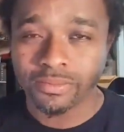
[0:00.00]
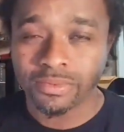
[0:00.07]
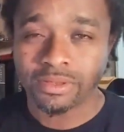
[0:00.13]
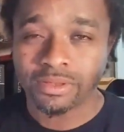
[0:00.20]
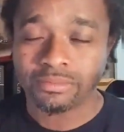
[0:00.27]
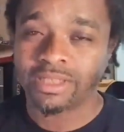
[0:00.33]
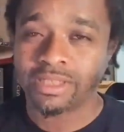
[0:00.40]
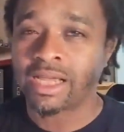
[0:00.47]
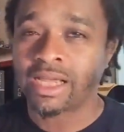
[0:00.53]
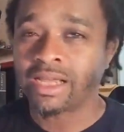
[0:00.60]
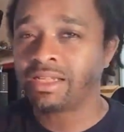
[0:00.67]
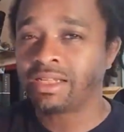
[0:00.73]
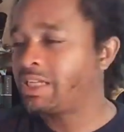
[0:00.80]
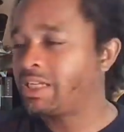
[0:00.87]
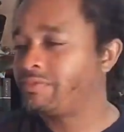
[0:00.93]
because I
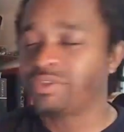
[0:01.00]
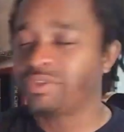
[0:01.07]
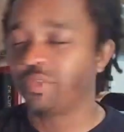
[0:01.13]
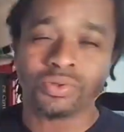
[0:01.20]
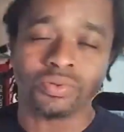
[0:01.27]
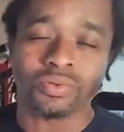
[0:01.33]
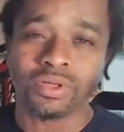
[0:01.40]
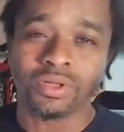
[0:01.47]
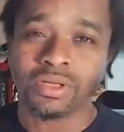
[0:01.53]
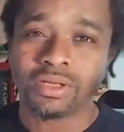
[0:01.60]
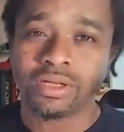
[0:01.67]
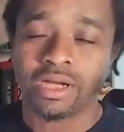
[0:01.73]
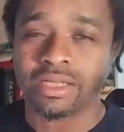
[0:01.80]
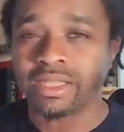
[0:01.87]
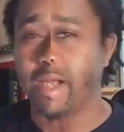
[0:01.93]
didn't give you a
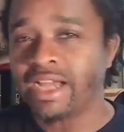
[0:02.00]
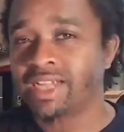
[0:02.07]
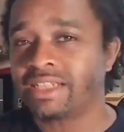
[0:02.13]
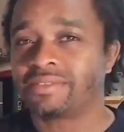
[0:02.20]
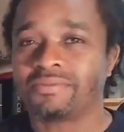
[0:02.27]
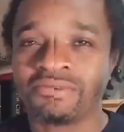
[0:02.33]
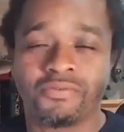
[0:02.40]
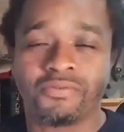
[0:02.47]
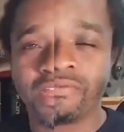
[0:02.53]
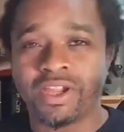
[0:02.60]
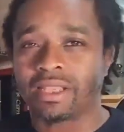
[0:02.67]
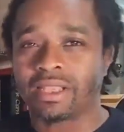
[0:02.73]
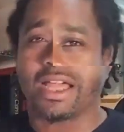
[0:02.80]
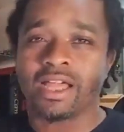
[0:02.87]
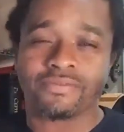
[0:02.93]
nice fair
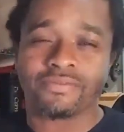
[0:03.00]
life, you